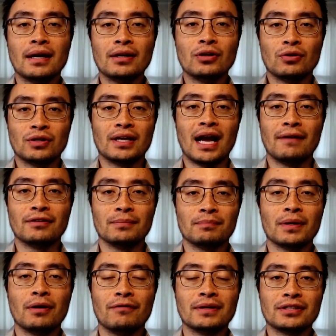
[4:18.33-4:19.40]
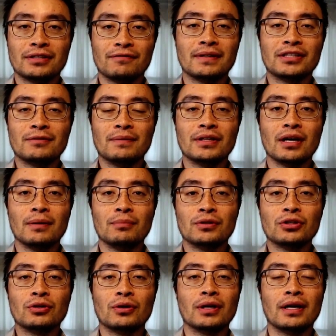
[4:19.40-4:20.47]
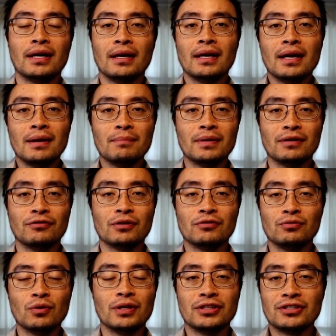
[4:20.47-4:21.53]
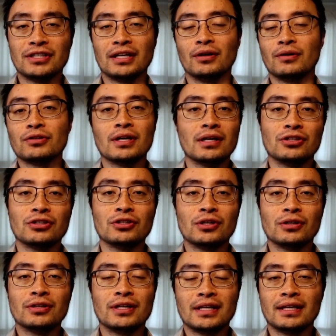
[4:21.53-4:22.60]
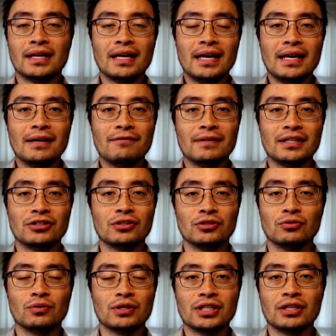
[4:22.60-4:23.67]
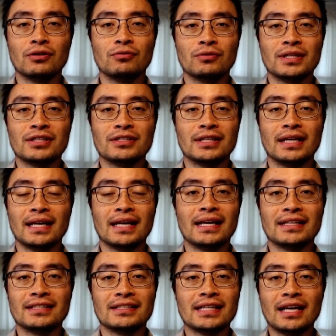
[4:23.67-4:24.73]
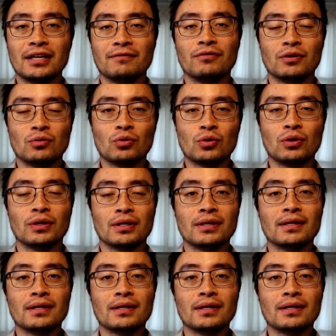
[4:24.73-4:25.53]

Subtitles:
You could have the perfect investment opportunity, but if your voice signals uncertainty, investors will hear risk instead of reward.